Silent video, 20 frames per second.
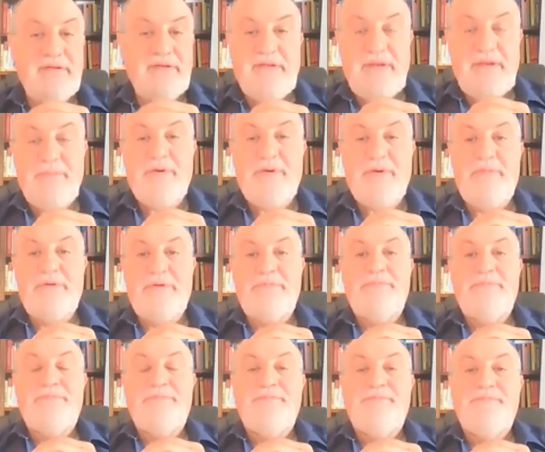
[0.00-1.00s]
same problem
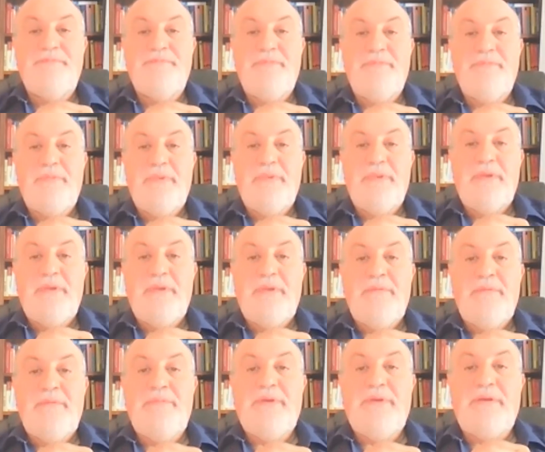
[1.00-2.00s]

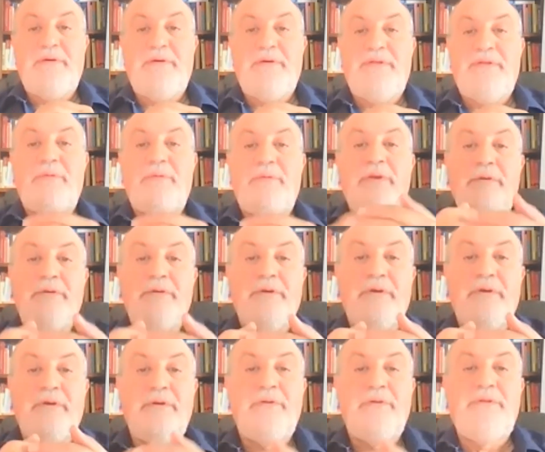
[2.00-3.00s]
because they want to look
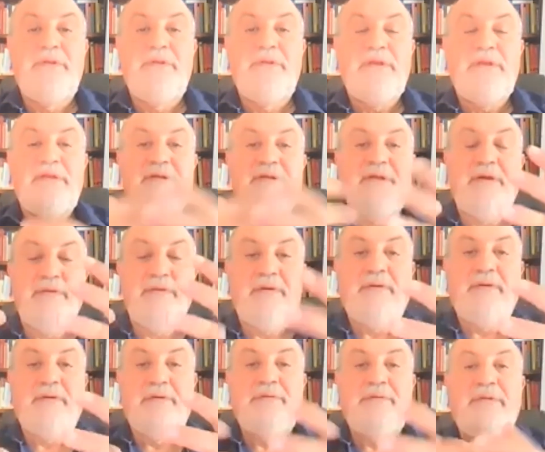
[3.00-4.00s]
good. It's not
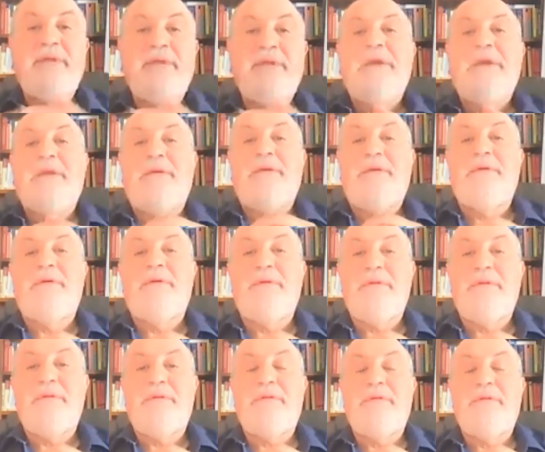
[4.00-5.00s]
their own thing.
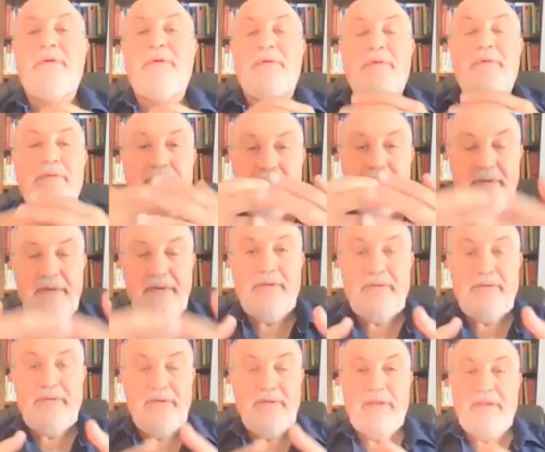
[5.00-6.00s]
So uh,
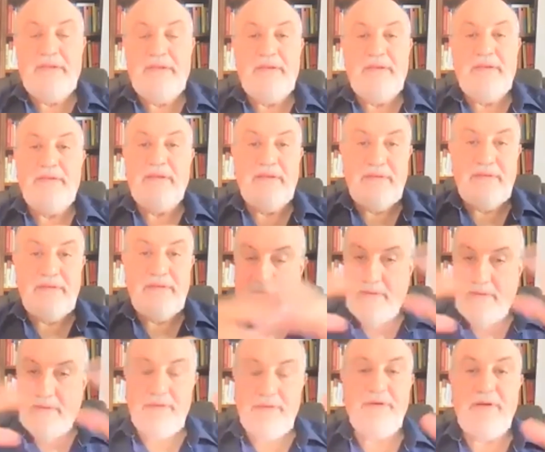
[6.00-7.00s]
that, that, that
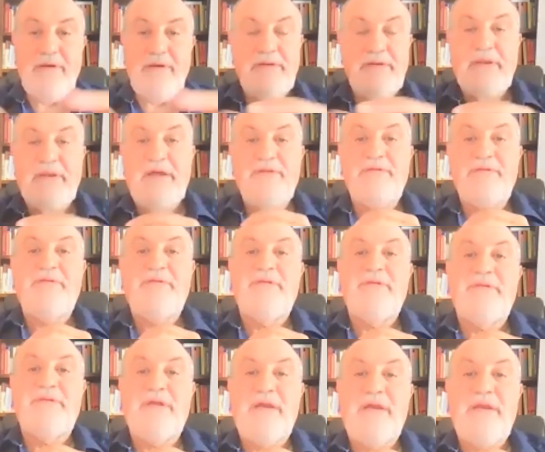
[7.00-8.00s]
can be generalized to
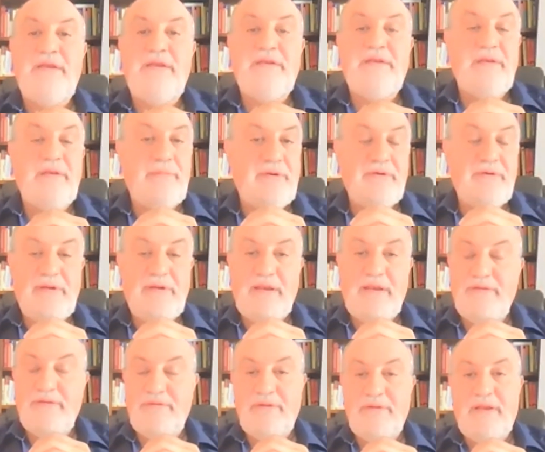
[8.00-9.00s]
society, it can be
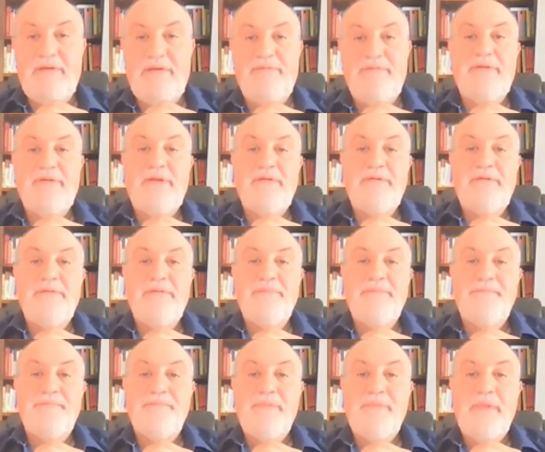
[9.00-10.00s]
generalized to a lot of
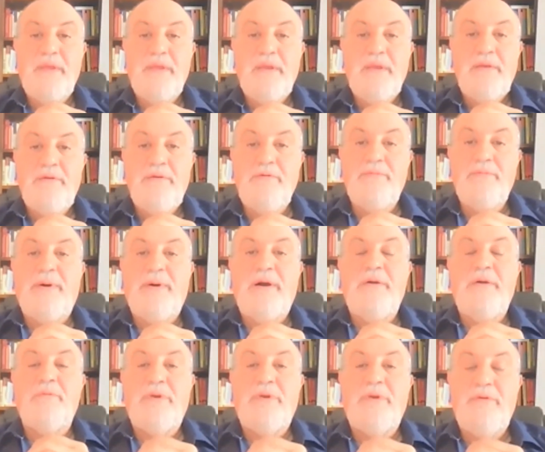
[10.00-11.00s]
things. You buy
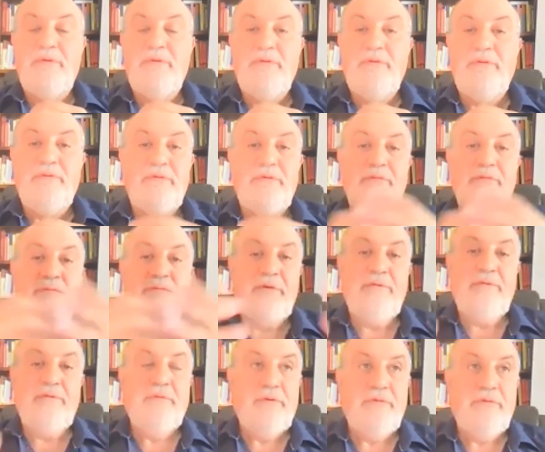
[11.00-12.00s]
when you, you, you when
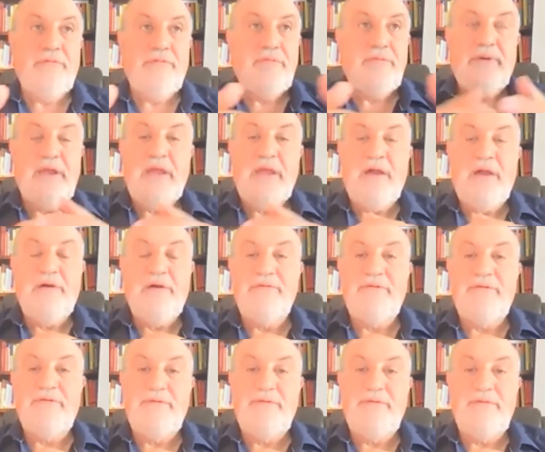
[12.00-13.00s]
you own, buy a
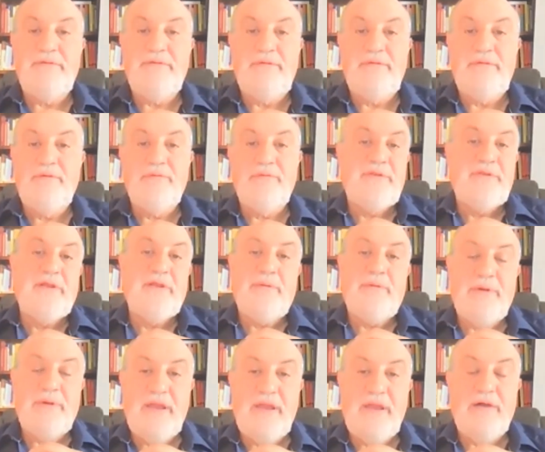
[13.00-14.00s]
house, you would not
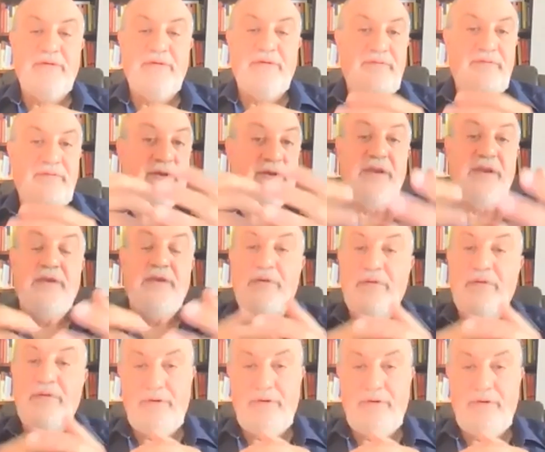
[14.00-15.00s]
buy a house if you can't
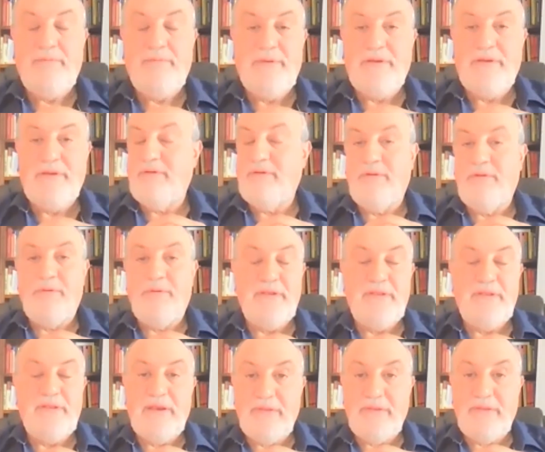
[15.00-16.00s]
insure it because you don't
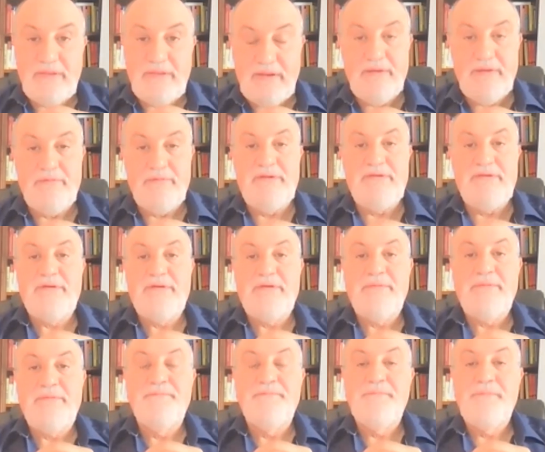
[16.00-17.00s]
want to take that tail risk.
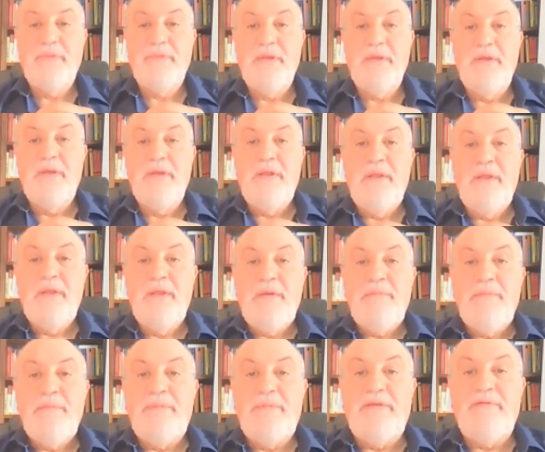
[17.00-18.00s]

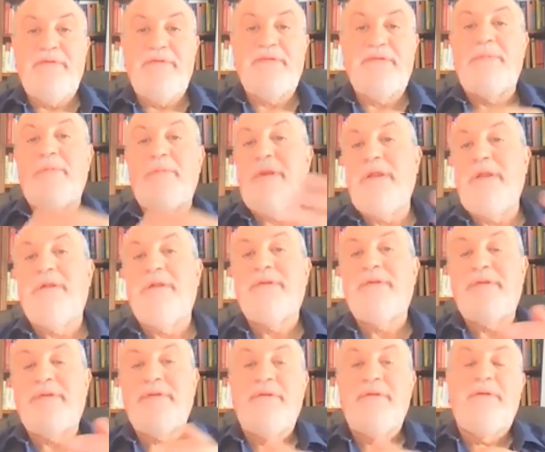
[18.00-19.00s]
But if someone
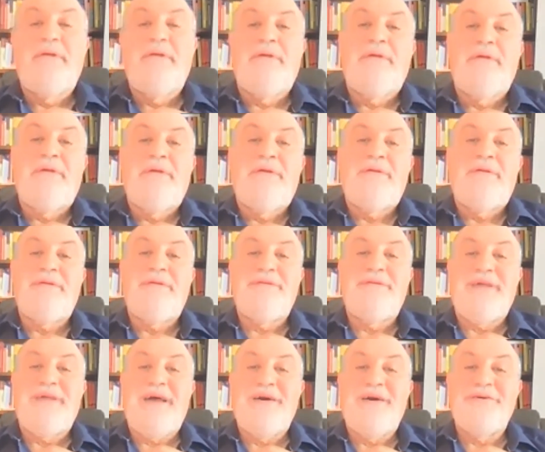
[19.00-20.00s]
else says
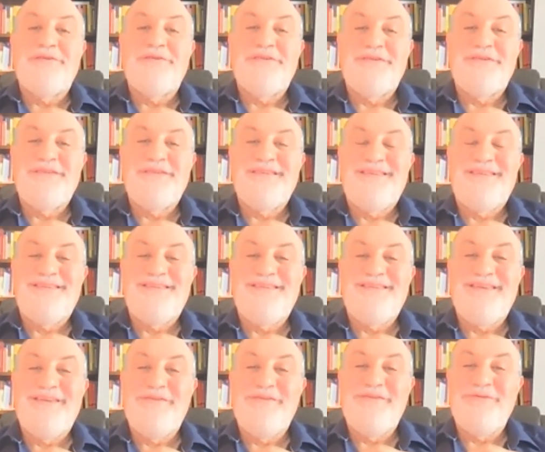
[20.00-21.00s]
a house, uh,
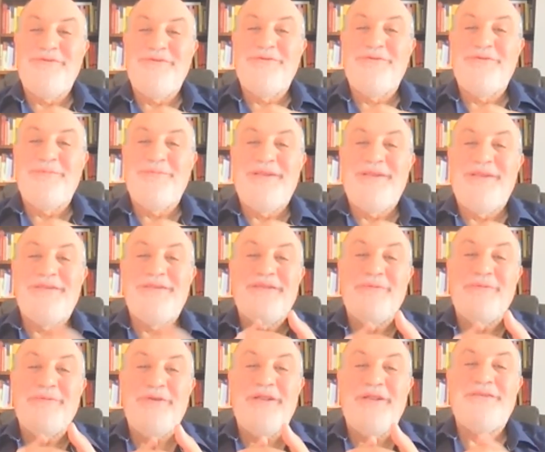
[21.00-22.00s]
you know, don't mind
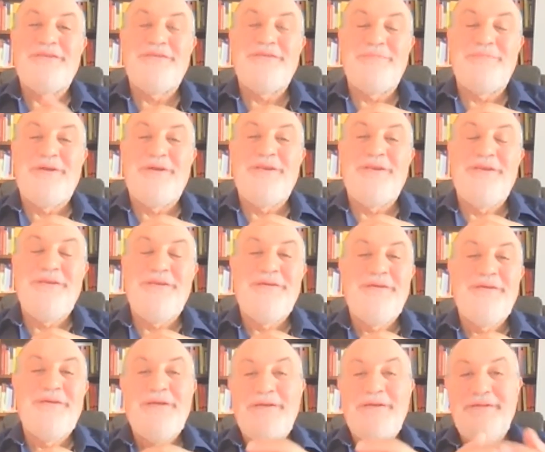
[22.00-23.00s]
someone else's money,
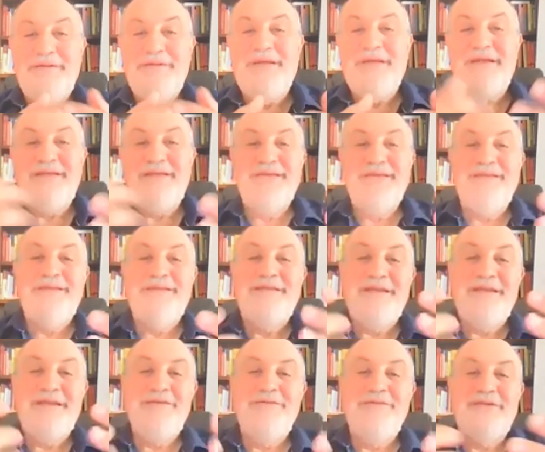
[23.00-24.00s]
then
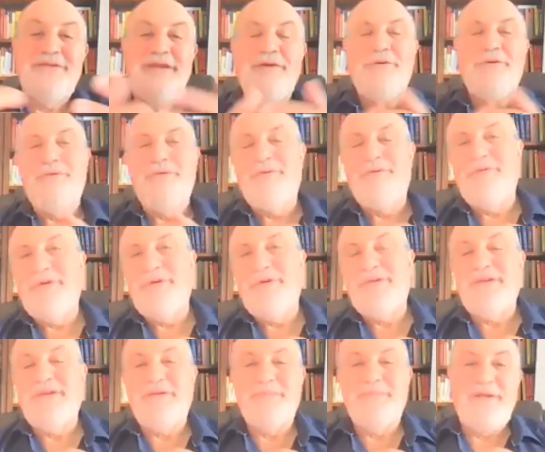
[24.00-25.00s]
then you say, oh,
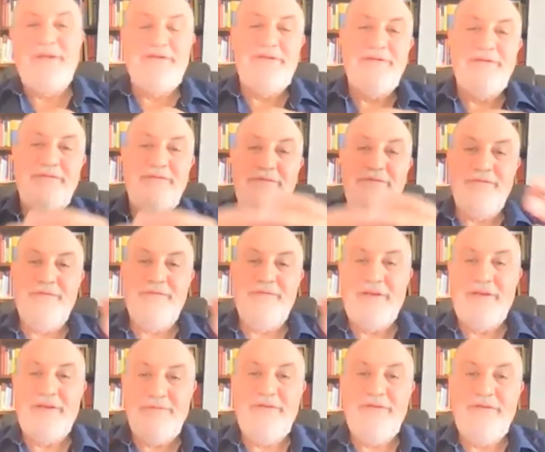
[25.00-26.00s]
it's expensive. You
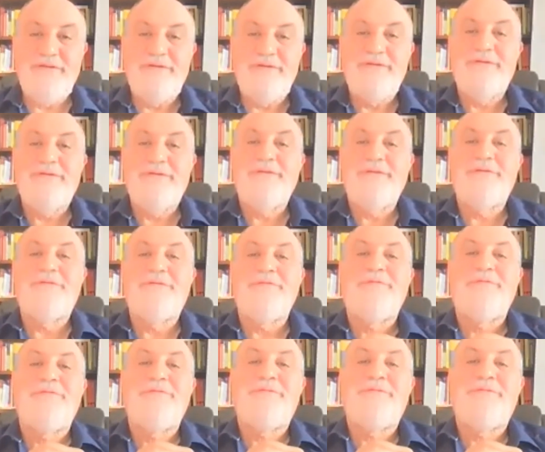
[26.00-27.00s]
find reasons
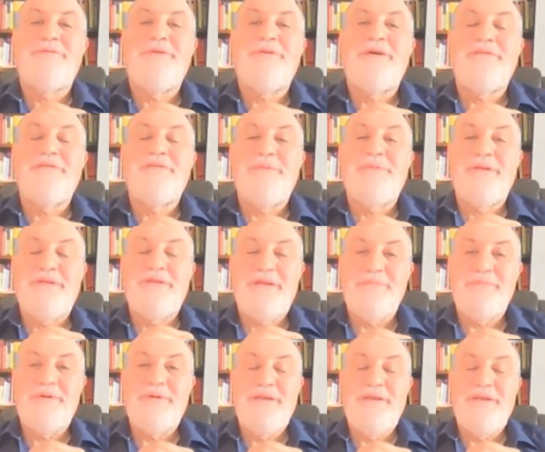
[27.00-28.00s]
to to not spend that
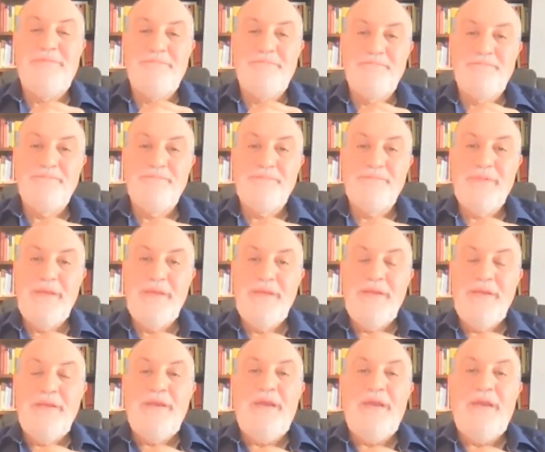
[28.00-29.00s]
money.
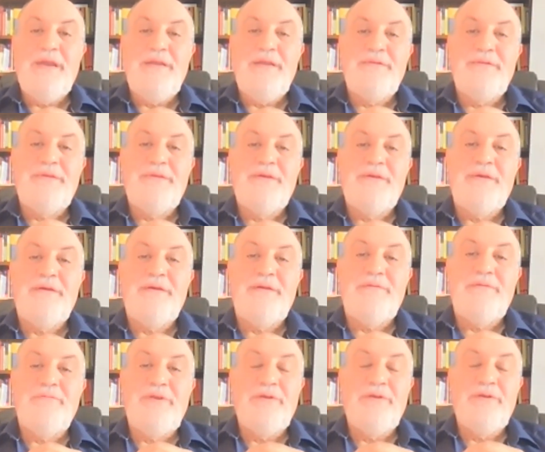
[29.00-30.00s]
And uh,
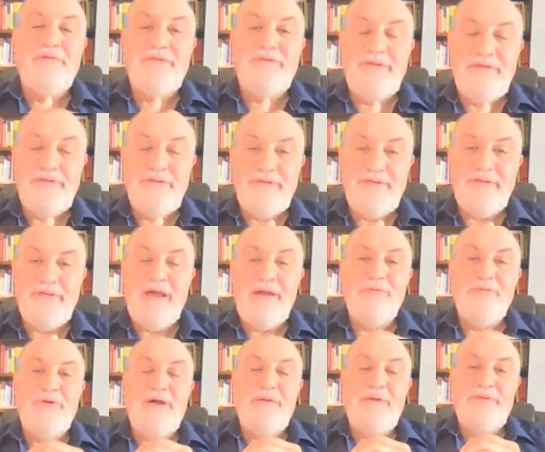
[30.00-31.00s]
we know since
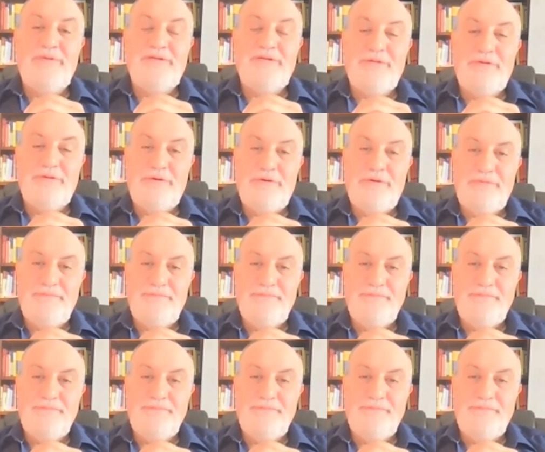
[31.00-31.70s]
Hammurabi's law